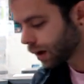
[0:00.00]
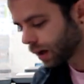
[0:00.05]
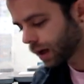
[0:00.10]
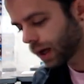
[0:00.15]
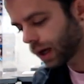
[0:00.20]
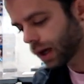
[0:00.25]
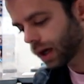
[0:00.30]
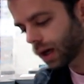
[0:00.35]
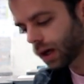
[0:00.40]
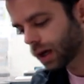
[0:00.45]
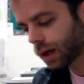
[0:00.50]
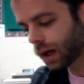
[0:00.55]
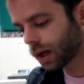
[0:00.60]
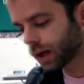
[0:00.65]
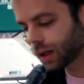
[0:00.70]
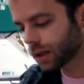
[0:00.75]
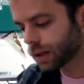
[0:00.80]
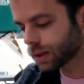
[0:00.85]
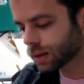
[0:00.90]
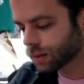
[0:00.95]
And I
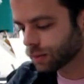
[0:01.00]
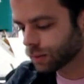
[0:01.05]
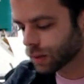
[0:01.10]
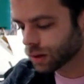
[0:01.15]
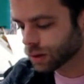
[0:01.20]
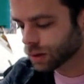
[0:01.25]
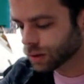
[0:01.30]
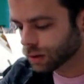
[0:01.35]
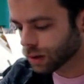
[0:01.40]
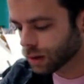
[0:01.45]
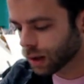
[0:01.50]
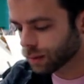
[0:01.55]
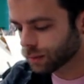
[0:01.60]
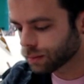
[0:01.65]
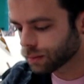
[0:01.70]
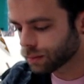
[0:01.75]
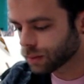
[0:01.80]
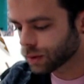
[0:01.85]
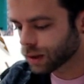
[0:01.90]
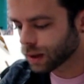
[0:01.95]
need to make sure I
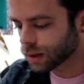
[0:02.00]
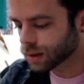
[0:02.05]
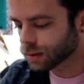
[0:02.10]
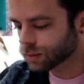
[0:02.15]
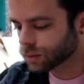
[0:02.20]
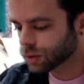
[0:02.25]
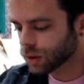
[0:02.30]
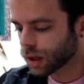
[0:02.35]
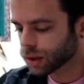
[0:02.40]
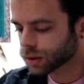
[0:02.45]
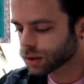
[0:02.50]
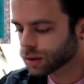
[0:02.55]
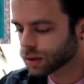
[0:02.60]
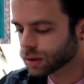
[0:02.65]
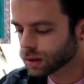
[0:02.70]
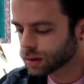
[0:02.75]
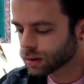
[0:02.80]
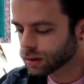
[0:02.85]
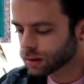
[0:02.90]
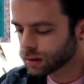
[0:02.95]
put that subtraction
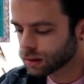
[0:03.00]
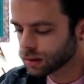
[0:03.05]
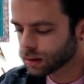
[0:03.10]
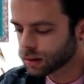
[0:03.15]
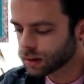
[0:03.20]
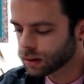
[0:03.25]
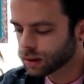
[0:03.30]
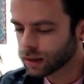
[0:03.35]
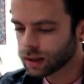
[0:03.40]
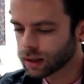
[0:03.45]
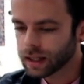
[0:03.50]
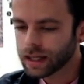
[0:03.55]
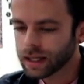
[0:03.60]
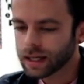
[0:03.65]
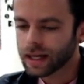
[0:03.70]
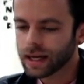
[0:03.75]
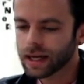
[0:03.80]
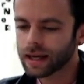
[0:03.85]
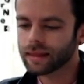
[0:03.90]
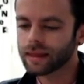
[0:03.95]
in.
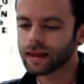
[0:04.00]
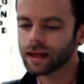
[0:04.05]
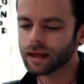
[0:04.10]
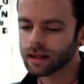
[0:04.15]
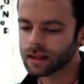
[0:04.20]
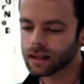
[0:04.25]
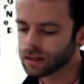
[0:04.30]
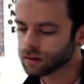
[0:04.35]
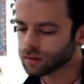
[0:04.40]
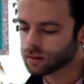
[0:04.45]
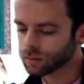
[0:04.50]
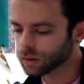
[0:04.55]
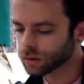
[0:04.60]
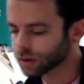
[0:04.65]
And then we're